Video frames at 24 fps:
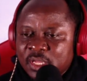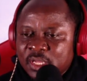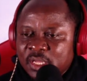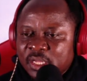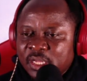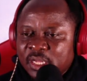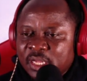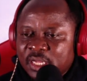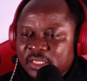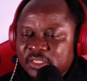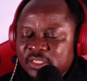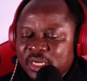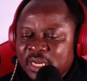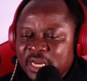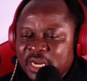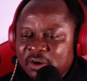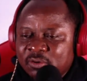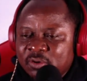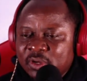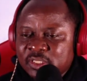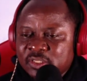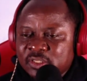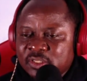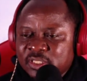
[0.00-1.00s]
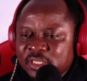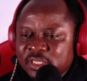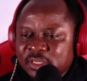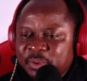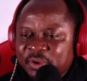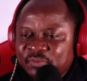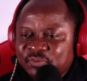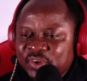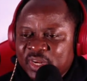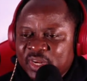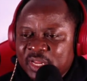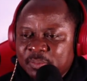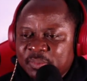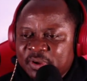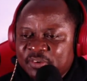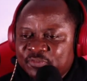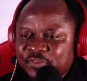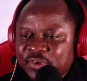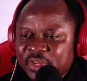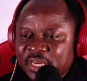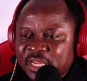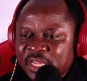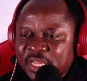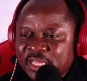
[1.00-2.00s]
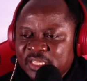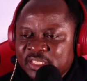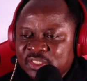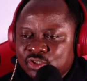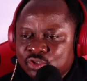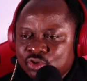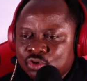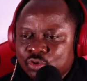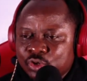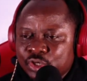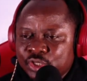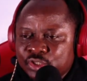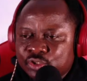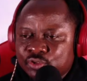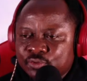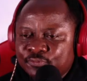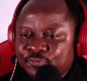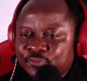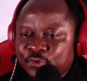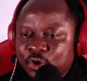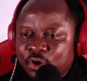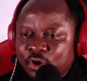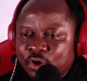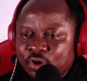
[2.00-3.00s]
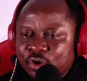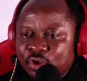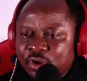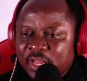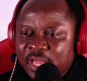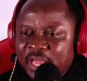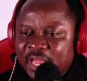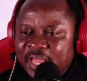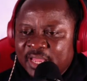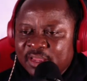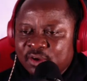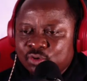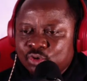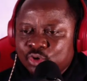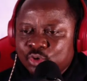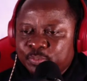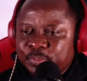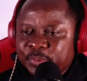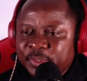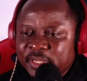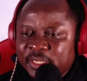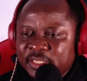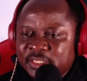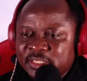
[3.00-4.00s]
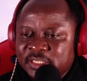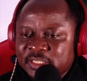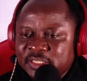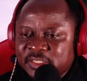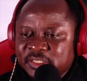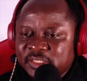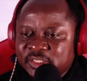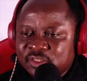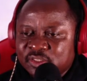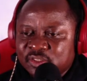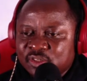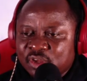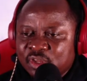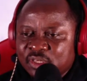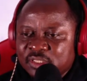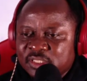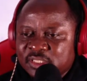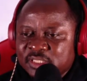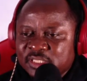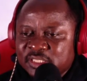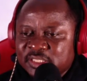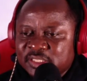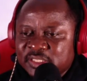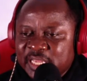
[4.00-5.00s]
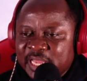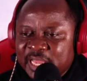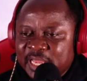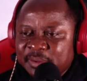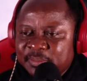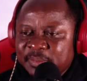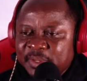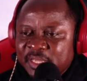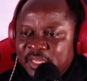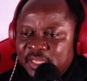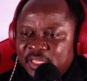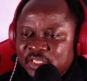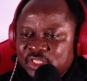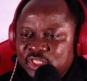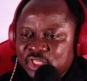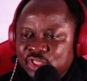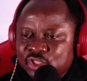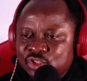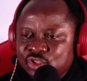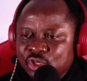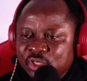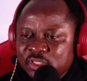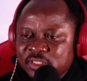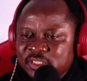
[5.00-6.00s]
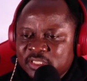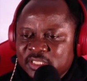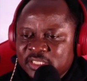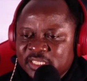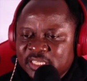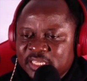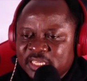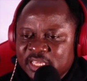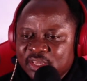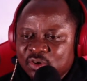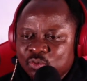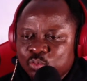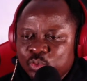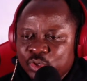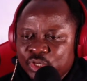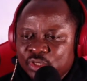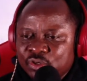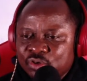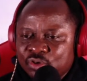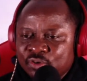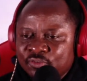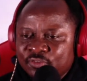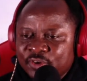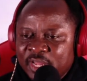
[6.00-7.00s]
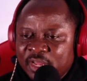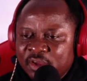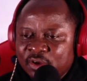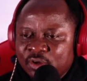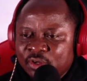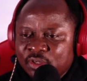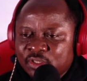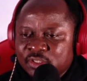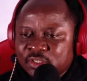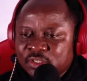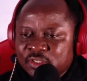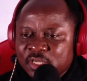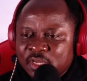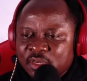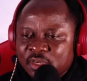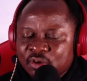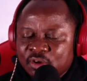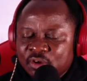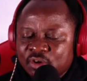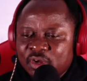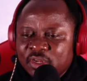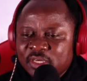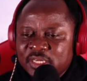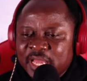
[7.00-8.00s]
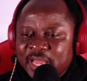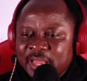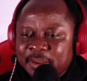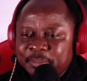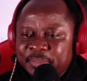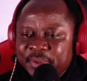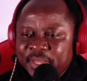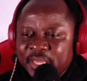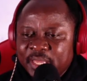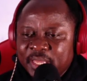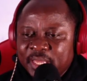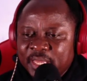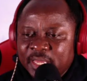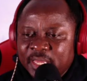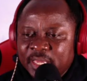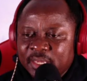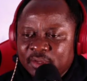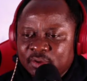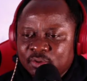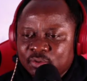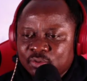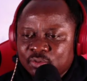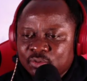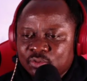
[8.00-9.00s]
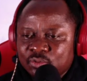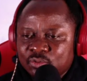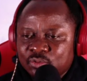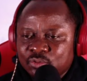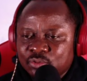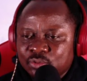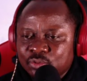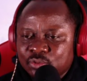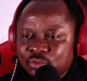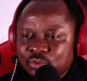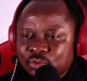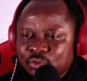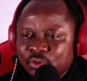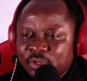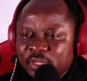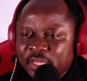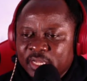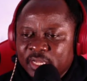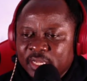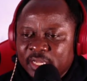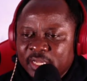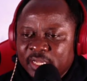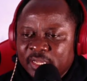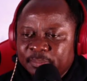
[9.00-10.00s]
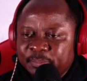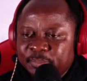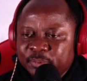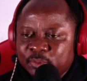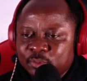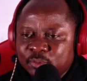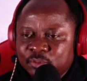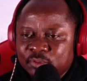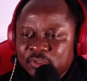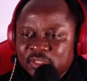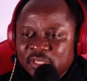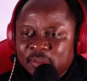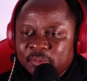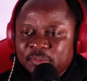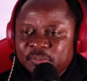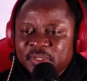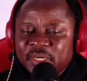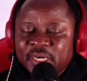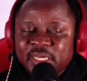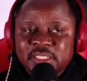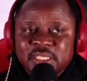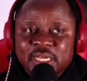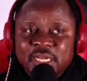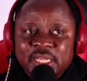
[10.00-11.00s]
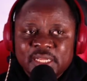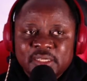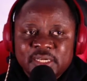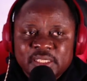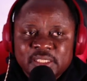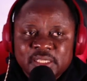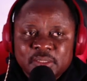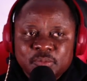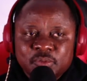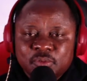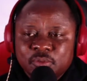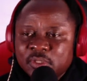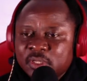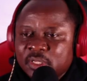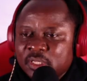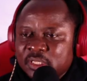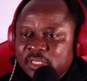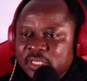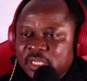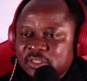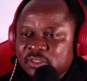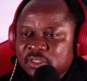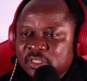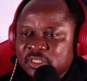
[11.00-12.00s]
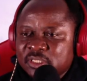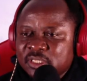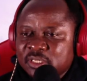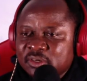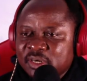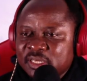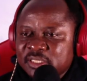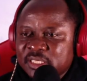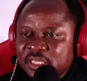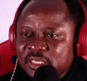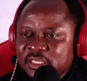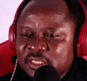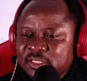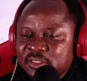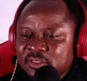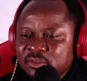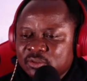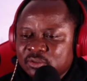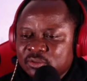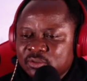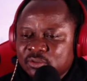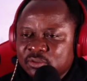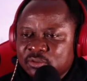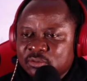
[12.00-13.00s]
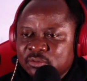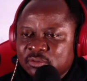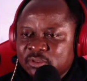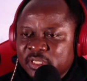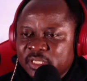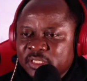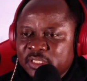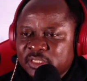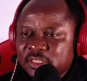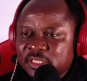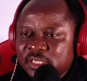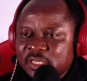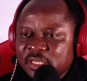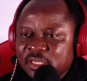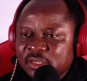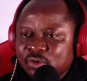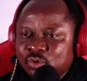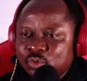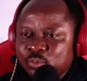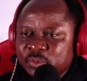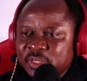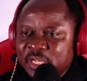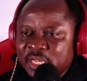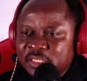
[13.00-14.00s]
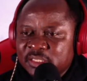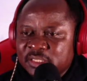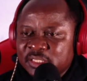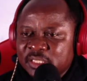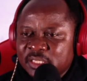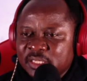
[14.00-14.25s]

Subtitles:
The alarm will just say Bafana Bafana is going to fall. I hope this is not the time they just sneak a win over us. God, I beg. Who go help? Not me right and I right. I say take right and there. So let's hope that